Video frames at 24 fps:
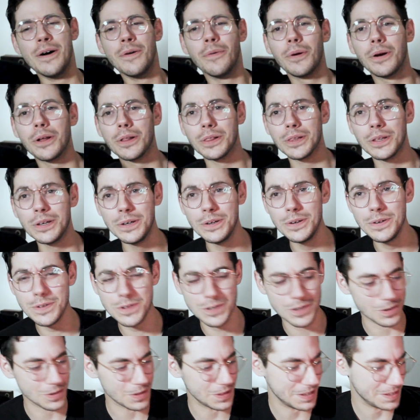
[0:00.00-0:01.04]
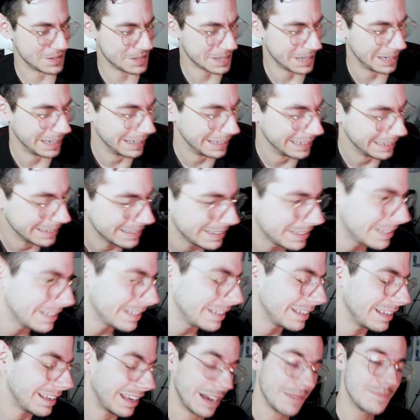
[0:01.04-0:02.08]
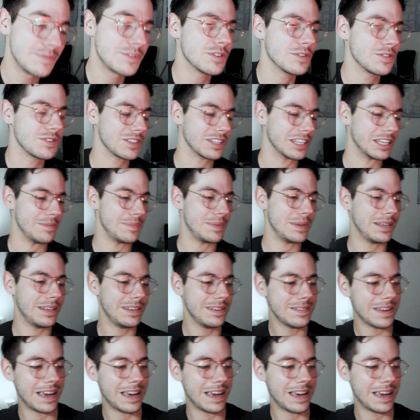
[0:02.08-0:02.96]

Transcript: What a loser this guy. I'm so sleepy,